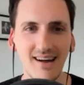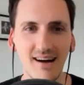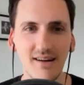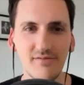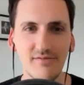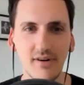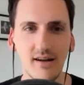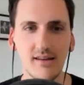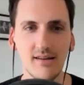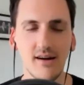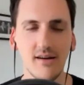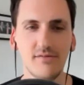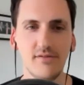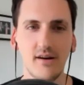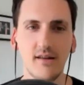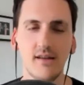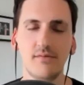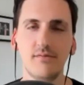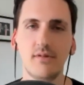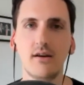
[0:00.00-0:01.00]
I find, I
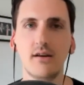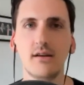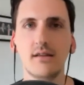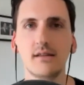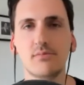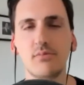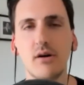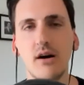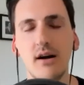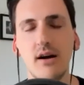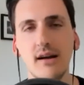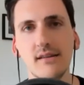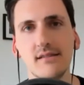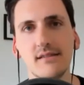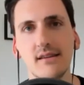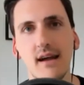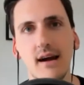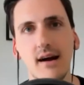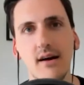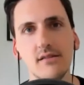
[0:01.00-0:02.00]
find her very inspiring
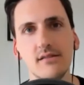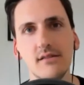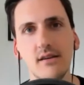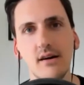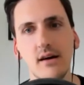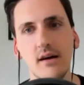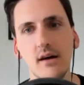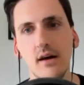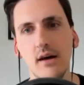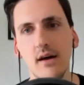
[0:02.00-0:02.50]
as a character.